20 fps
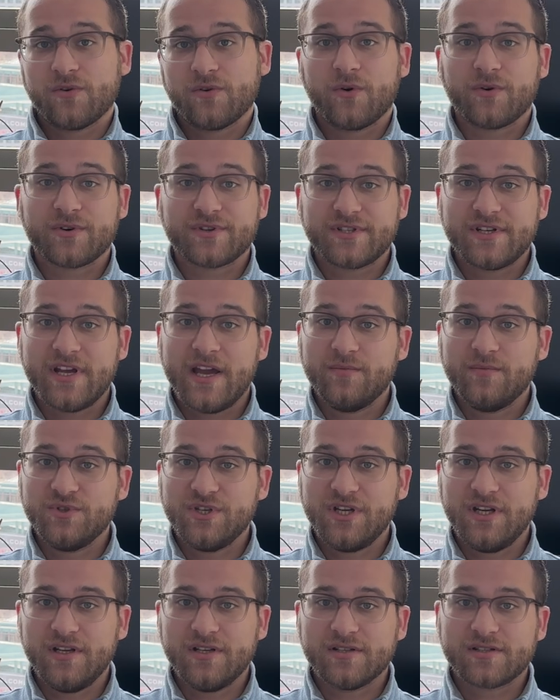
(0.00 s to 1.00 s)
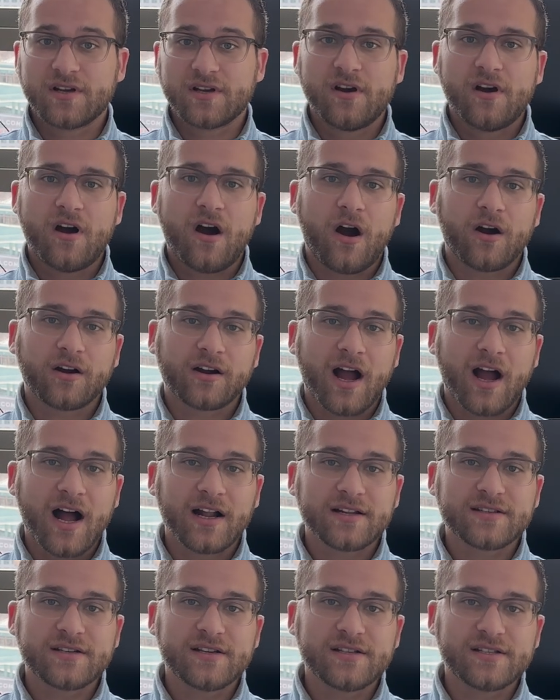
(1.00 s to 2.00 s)
or CMGs, are
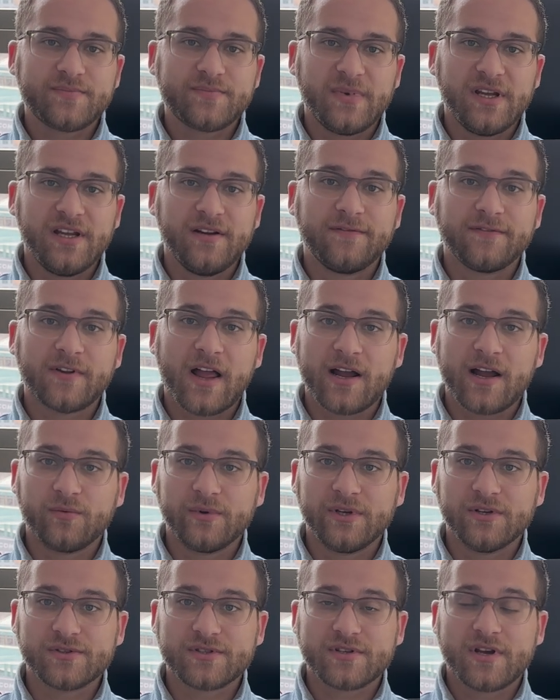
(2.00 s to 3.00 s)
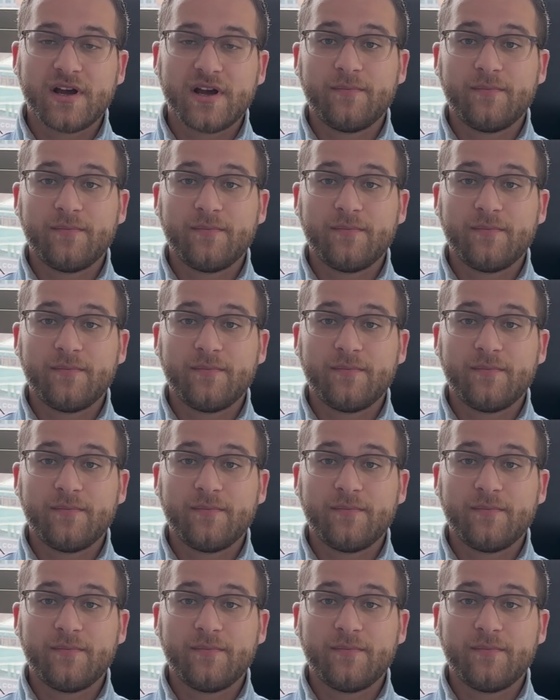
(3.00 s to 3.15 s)
constant speed flywheels